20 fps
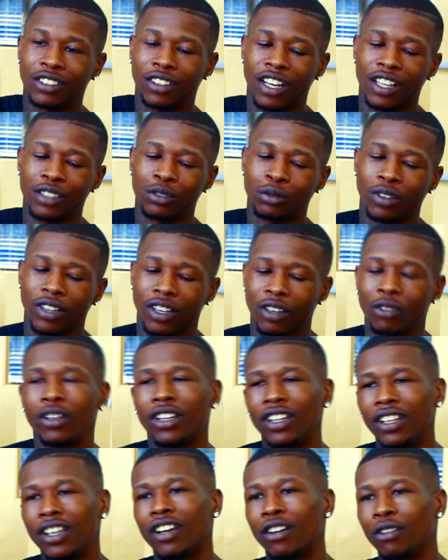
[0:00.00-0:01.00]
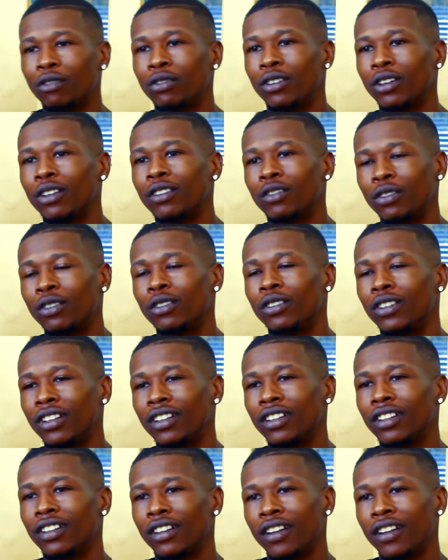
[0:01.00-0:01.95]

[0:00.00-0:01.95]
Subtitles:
So that's where it really comes from, for real.